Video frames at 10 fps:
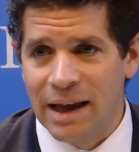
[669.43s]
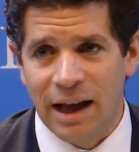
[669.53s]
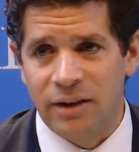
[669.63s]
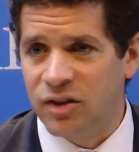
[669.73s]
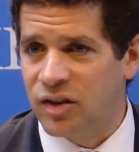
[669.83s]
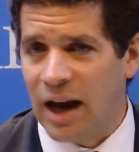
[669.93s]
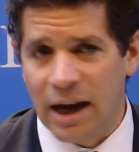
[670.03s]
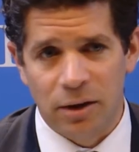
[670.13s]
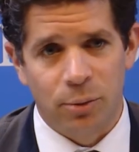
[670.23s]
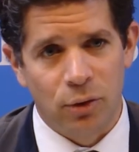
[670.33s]
It's
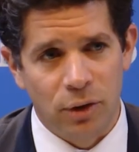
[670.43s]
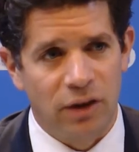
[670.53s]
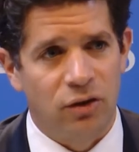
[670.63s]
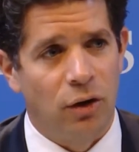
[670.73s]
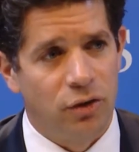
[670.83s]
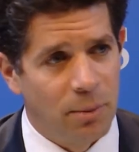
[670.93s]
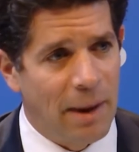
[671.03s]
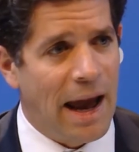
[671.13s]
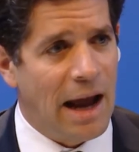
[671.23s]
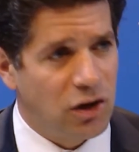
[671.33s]
scalable, it's on
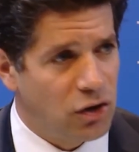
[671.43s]
demand,